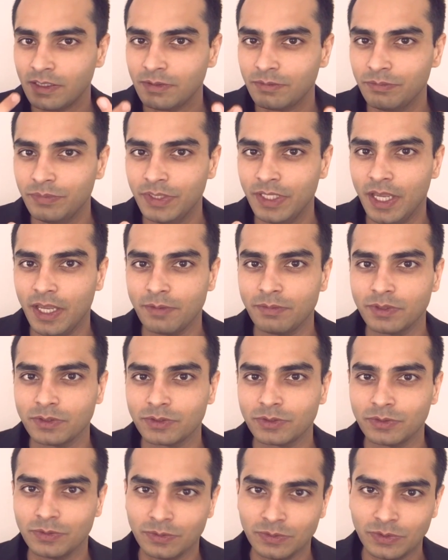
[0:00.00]
be able
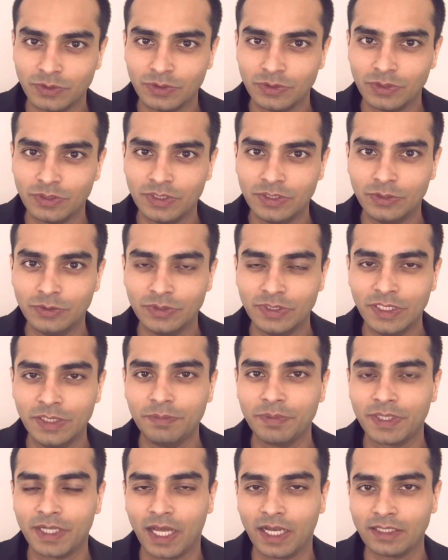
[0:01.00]
to do deep
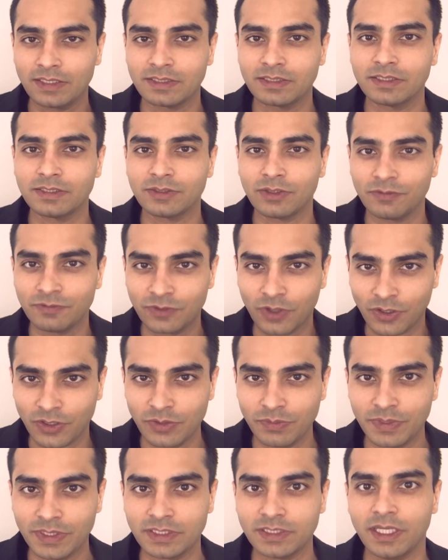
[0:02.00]
analysis of
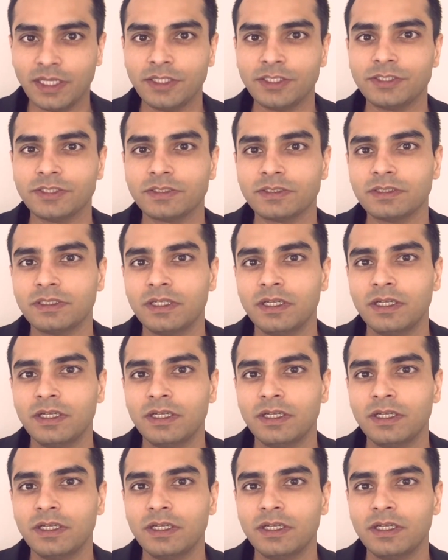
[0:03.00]
documentation.